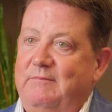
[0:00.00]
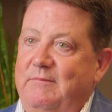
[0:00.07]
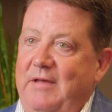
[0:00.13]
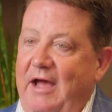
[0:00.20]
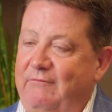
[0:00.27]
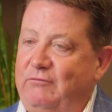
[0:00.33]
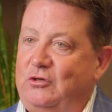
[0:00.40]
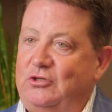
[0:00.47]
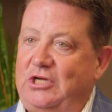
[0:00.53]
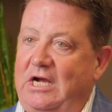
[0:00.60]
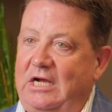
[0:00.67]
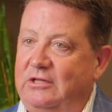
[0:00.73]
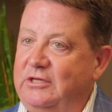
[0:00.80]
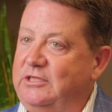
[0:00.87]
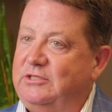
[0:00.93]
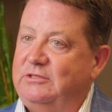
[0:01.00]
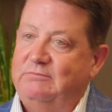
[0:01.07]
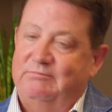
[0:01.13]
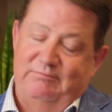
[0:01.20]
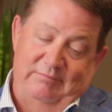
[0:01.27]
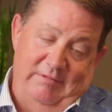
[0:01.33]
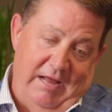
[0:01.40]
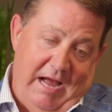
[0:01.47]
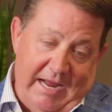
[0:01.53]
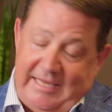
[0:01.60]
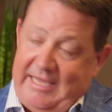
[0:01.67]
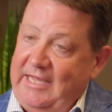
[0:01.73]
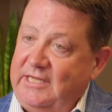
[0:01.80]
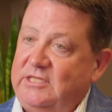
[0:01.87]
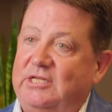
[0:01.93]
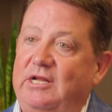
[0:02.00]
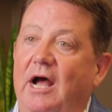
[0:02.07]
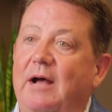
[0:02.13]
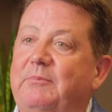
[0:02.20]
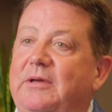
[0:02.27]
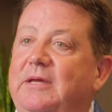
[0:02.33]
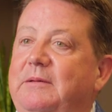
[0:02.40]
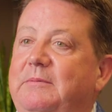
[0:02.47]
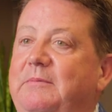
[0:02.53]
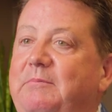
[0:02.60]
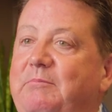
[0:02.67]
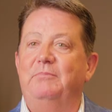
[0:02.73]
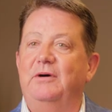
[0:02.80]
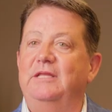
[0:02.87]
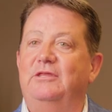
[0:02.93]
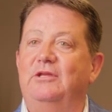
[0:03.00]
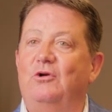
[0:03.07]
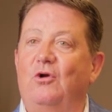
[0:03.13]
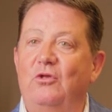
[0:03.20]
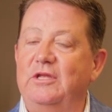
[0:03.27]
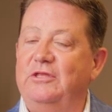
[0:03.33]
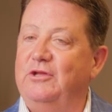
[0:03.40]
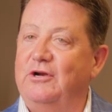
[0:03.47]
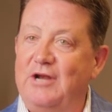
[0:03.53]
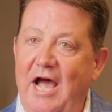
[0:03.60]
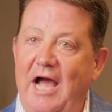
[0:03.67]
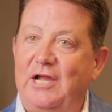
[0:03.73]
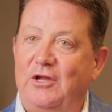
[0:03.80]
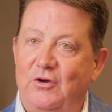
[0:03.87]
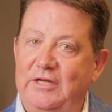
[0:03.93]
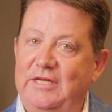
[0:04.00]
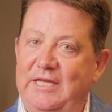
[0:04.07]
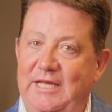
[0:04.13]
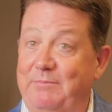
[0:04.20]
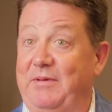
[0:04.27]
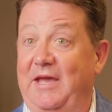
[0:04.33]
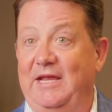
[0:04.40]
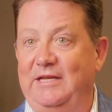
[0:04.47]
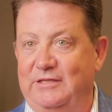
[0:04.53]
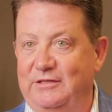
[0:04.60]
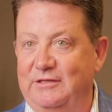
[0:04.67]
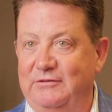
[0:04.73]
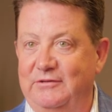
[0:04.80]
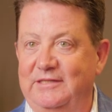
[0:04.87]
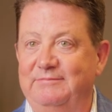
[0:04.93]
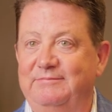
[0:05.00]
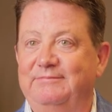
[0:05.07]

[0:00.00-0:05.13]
have their jollies, I can't stop it, but they're not going to get paid to do it.